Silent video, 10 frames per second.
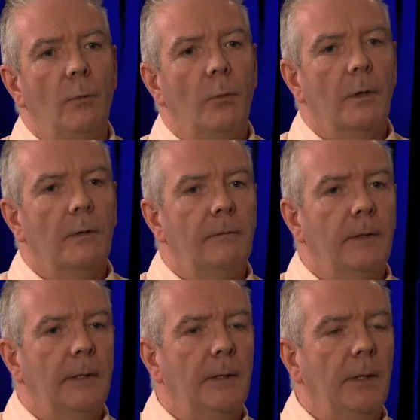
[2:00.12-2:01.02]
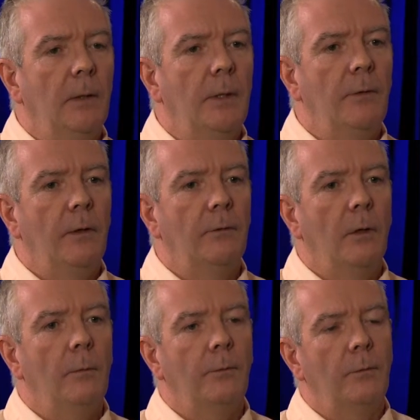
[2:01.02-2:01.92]
more of a, it's
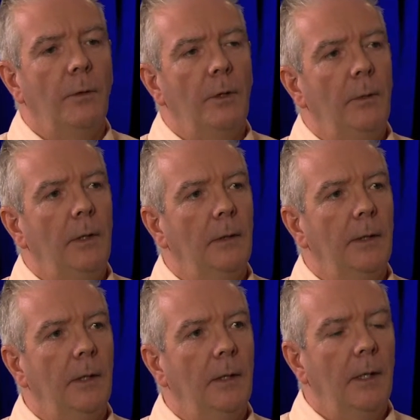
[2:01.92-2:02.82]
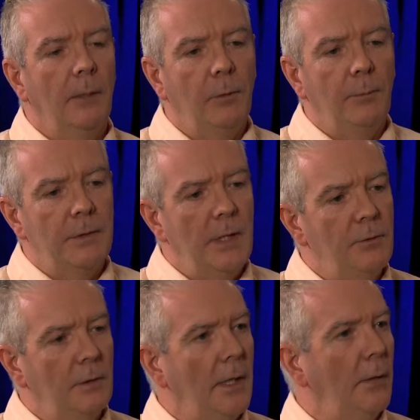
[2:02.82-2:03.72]
almost going to be like an
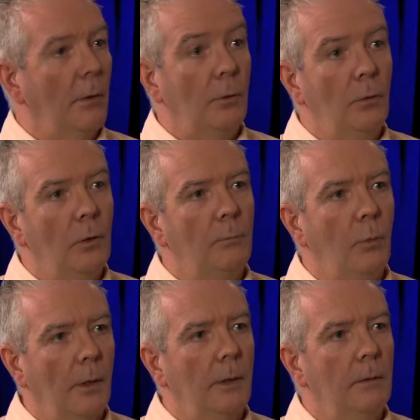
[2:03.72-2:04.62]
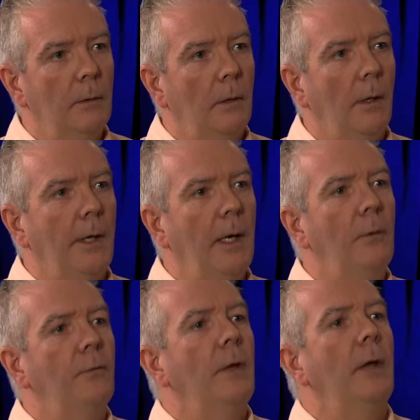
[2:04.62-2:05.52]
implementation guide or a cookbook on how
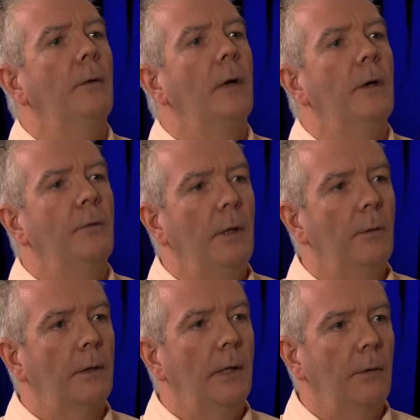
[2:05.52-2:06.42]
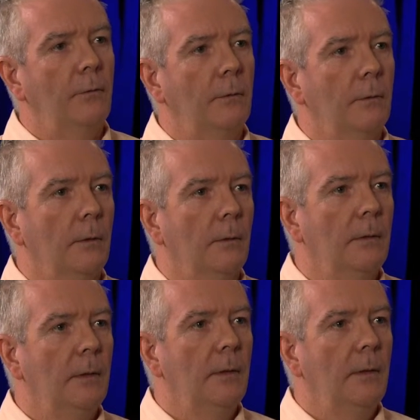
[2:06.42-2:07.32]
standardized interconnects occur.
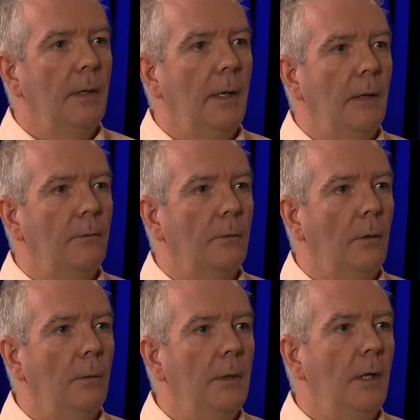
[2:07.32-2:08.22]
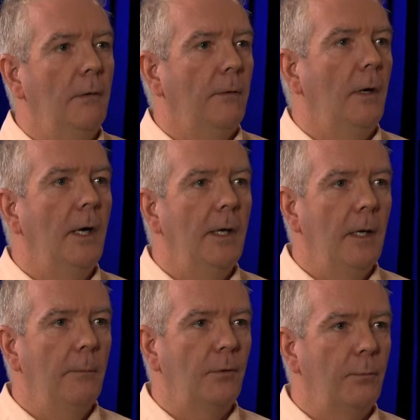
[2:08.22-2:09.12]
And so if I
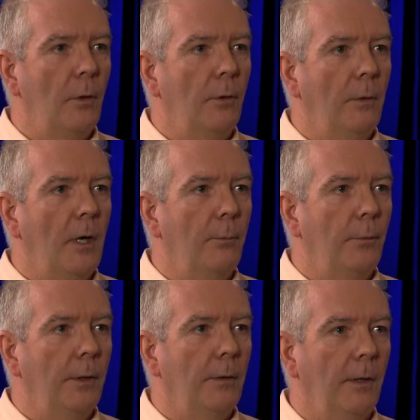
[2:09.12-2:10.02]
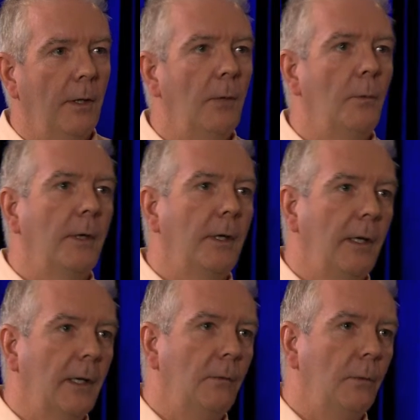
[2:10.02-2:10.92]
am a small operator and I want to
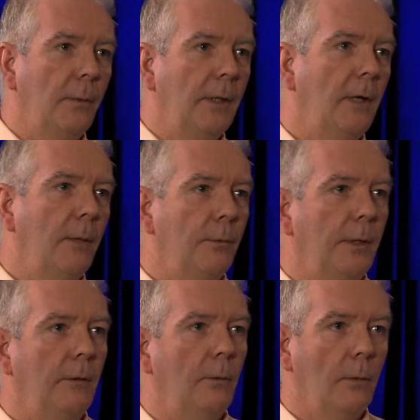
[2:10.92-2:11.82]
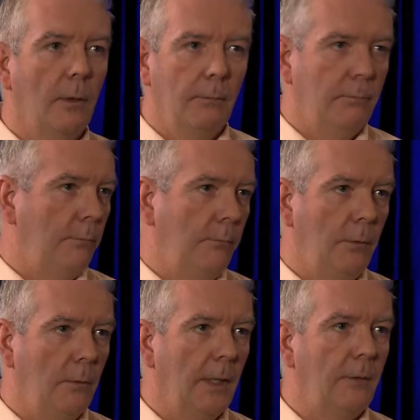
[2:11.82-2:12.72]
connect to a big operator or
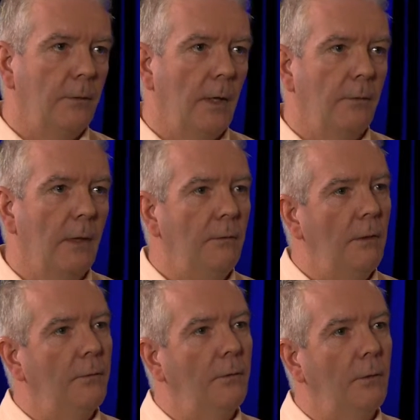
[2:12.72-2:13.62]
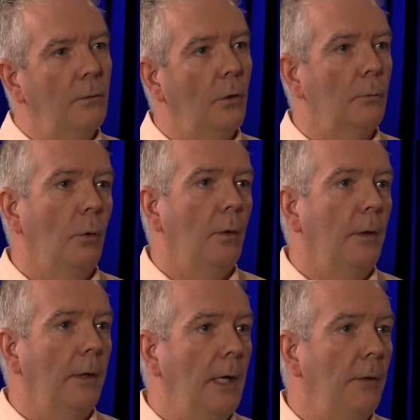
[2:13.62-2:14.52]
to like size, this is the cookbook
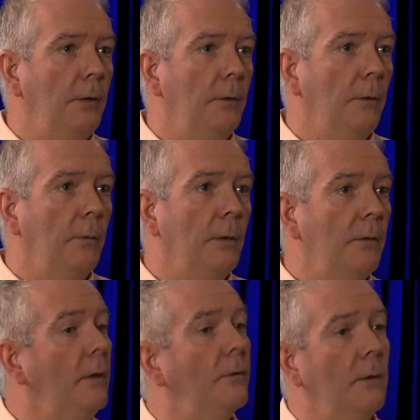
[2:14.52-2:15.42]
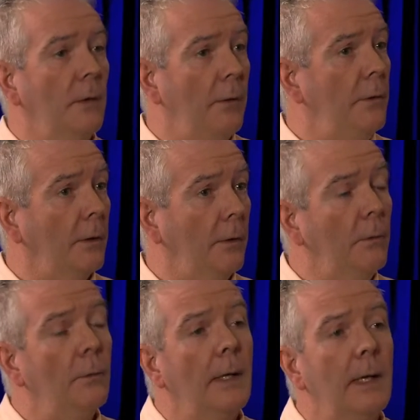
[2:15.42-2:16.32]
on how you do, how you're going to
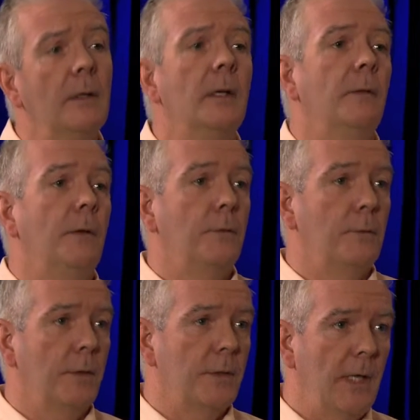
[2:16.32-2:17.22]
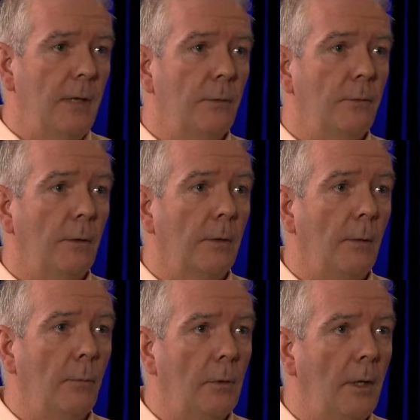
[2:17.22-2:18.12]
do that. These are the standards that are
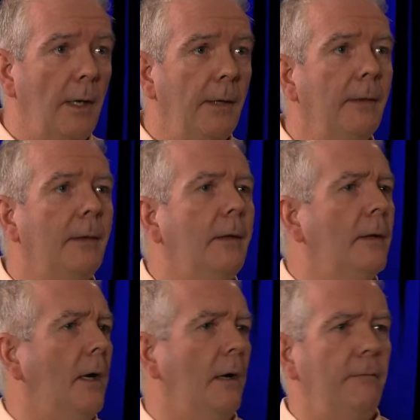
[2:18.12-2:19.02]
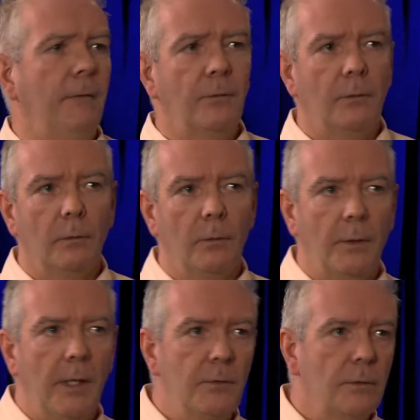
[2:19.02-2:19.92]
going to apply, physical
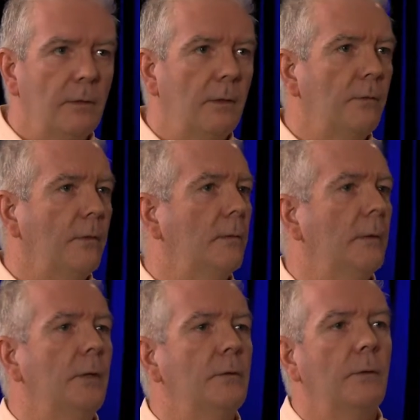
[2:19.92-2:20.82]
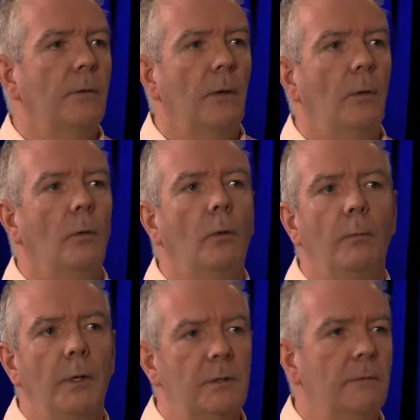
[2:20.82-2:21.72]
location considerations, and a whole
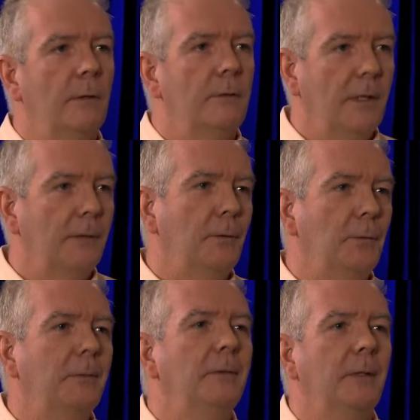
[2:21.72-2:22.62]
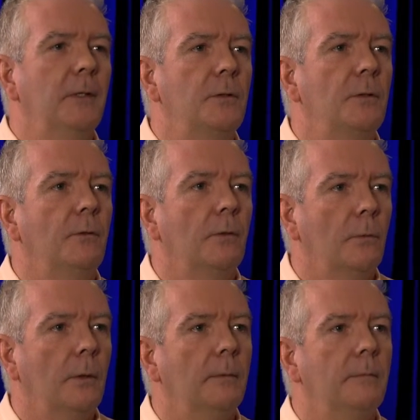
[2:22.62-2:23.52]
bunch of other technical issues as well.